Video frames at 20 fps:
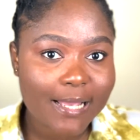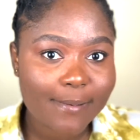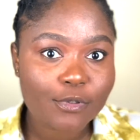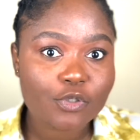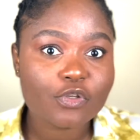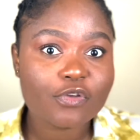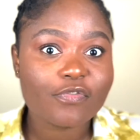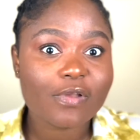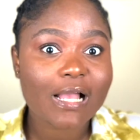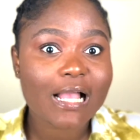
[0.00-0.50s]
So if
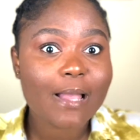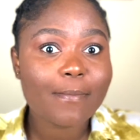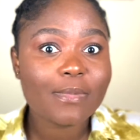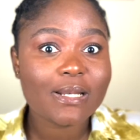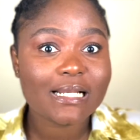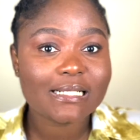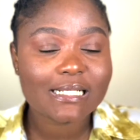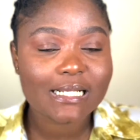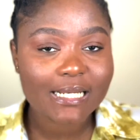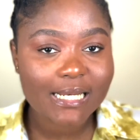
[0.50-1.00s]
you're coming as
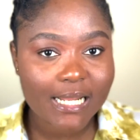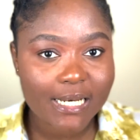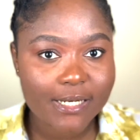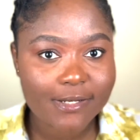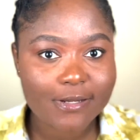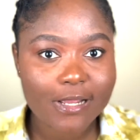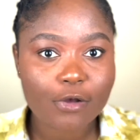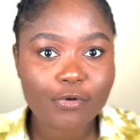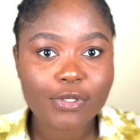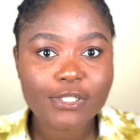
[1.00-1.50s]
a nanny, you're
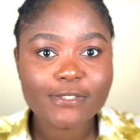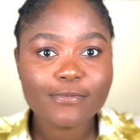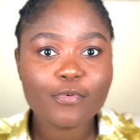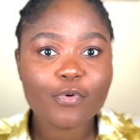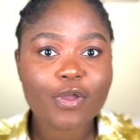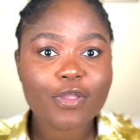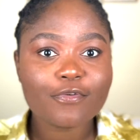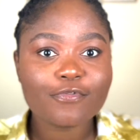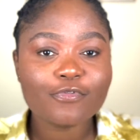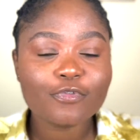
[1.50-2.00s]
going to be
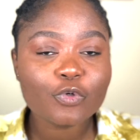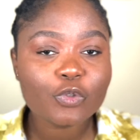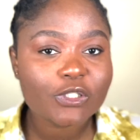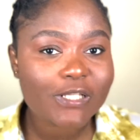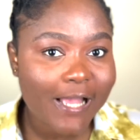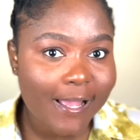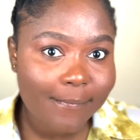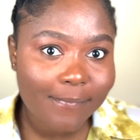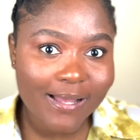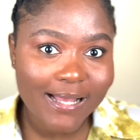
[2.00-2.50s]
working
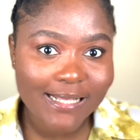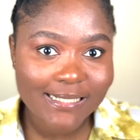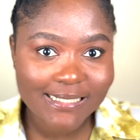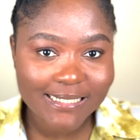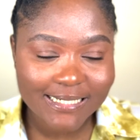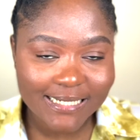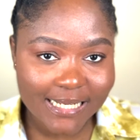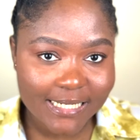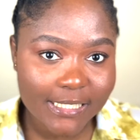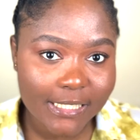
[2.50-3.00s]
full-time as a
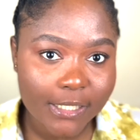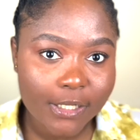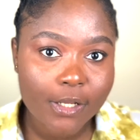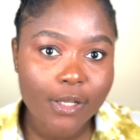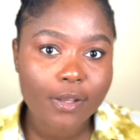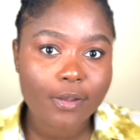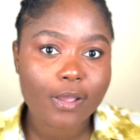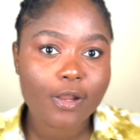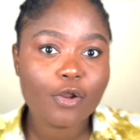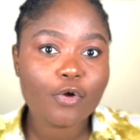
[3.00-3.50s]
nanny.
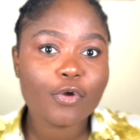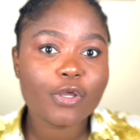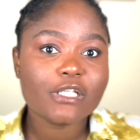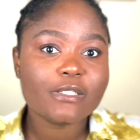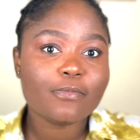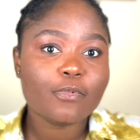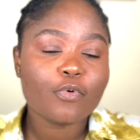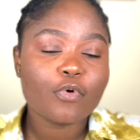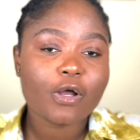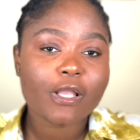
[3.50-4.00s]
You're not going to be
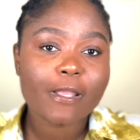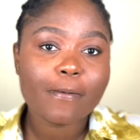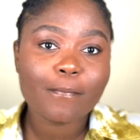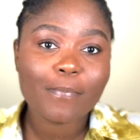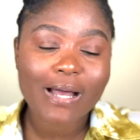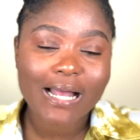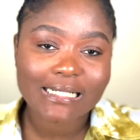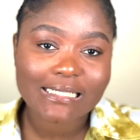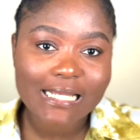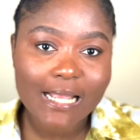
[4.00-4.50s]
working
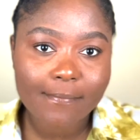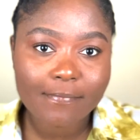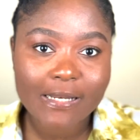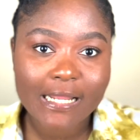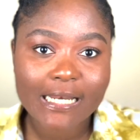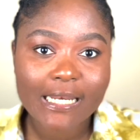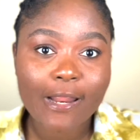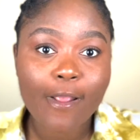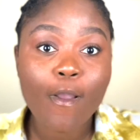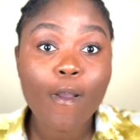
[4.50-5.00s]
part-time
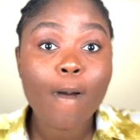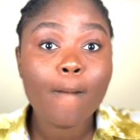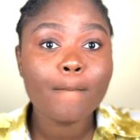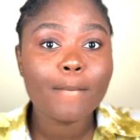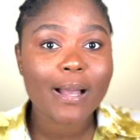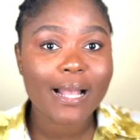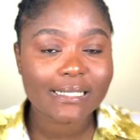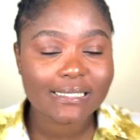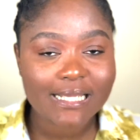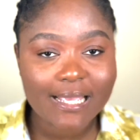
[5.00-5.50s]
nanny,
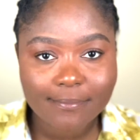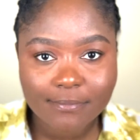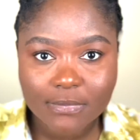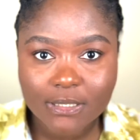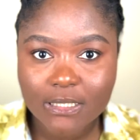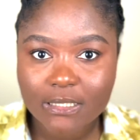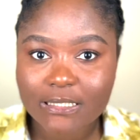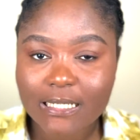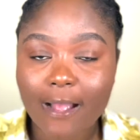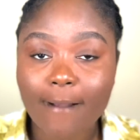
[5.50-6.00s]
part-time
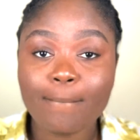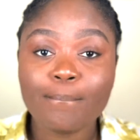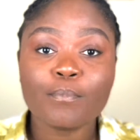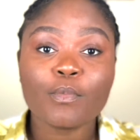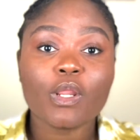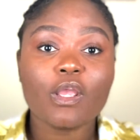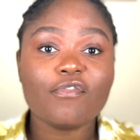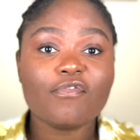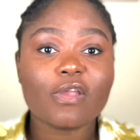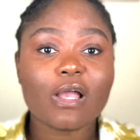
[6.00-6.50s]
teacher.
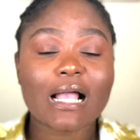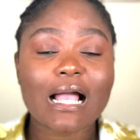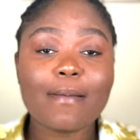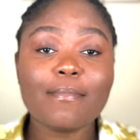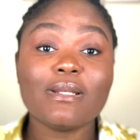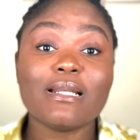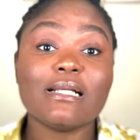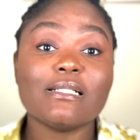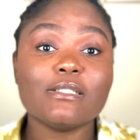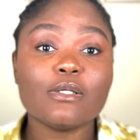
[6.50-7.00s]
If you're coming
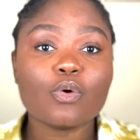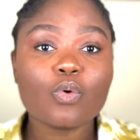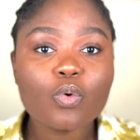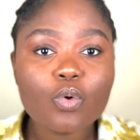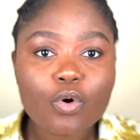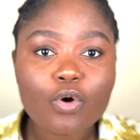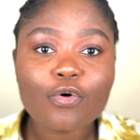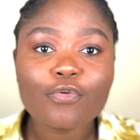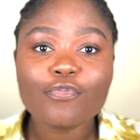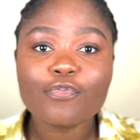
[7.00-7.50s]
as a cook,
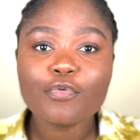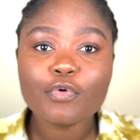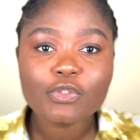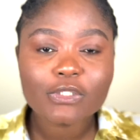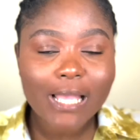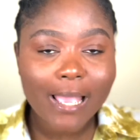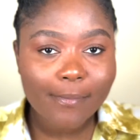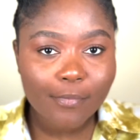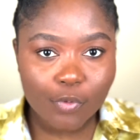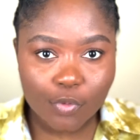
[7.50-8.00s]

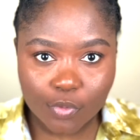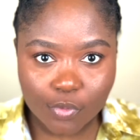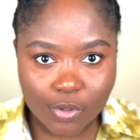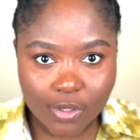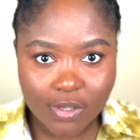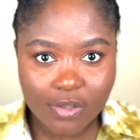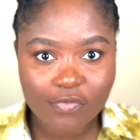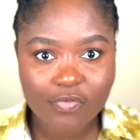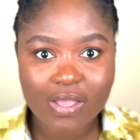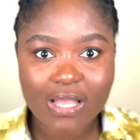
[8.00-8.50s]
full-time cook.
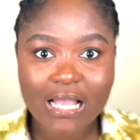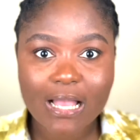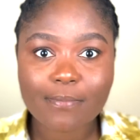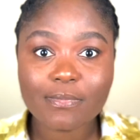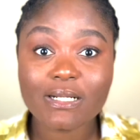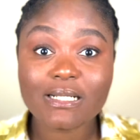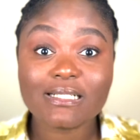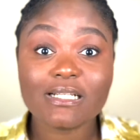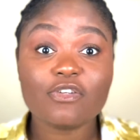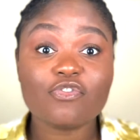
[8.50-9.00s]
If you're coming as
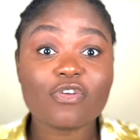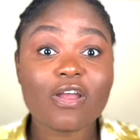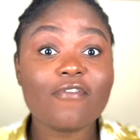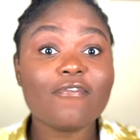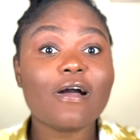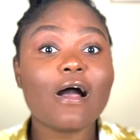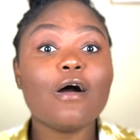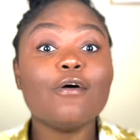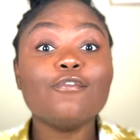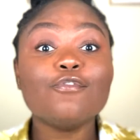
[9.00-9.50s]
a
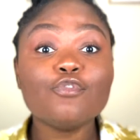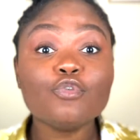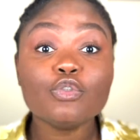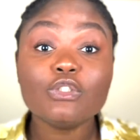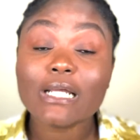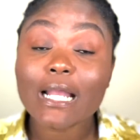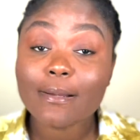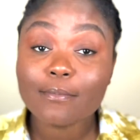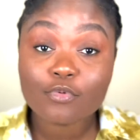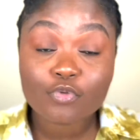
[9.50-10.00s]
driver,
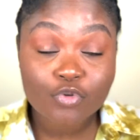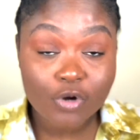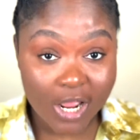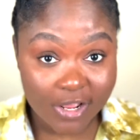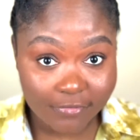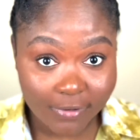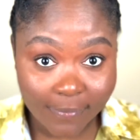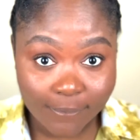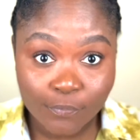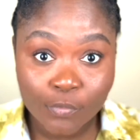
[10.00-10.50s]
full-time
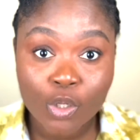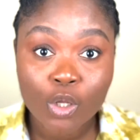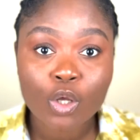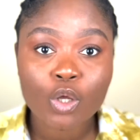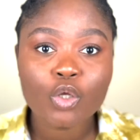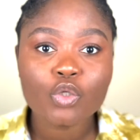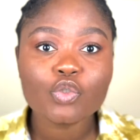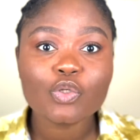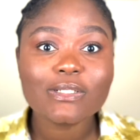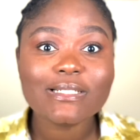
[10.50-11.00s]
driver.
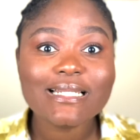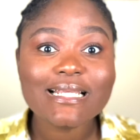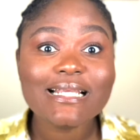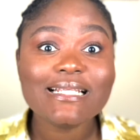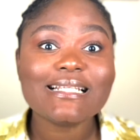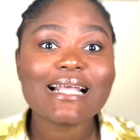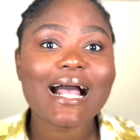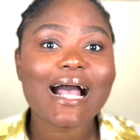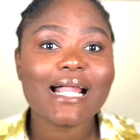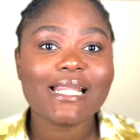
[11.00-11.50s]
So these
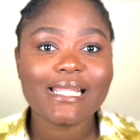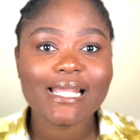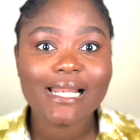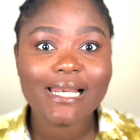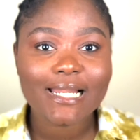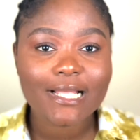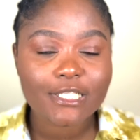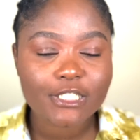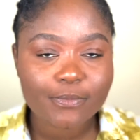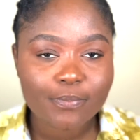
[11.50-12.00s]
are the
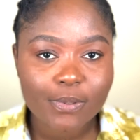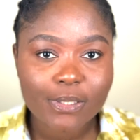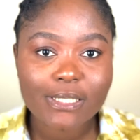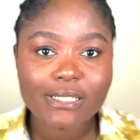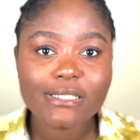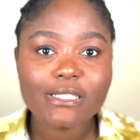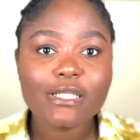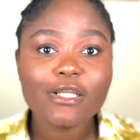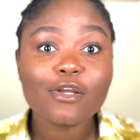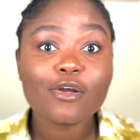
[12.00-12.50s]

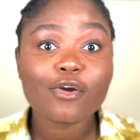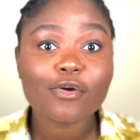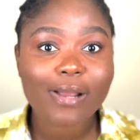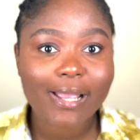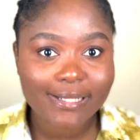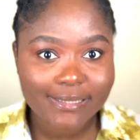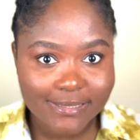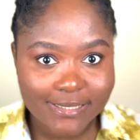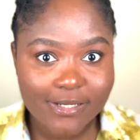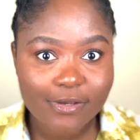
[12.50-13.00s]
eligibility
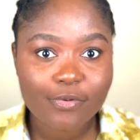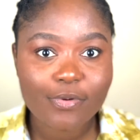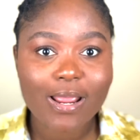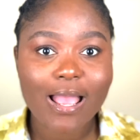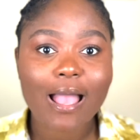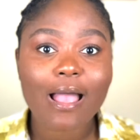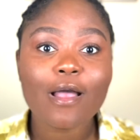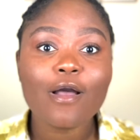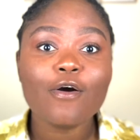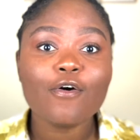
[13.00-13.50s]
criteria
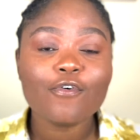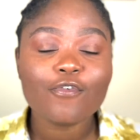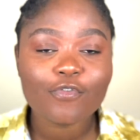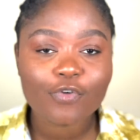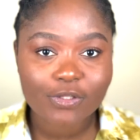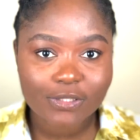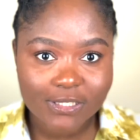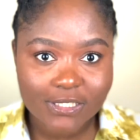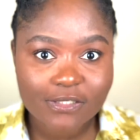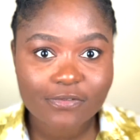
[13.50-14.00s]
for
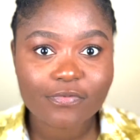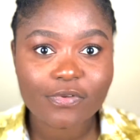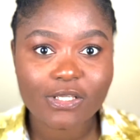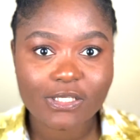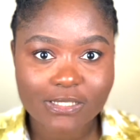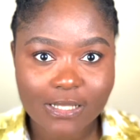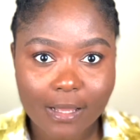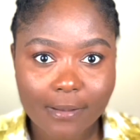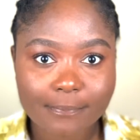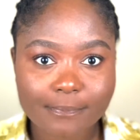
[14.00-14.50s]
this
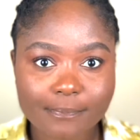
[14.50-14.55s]
visa.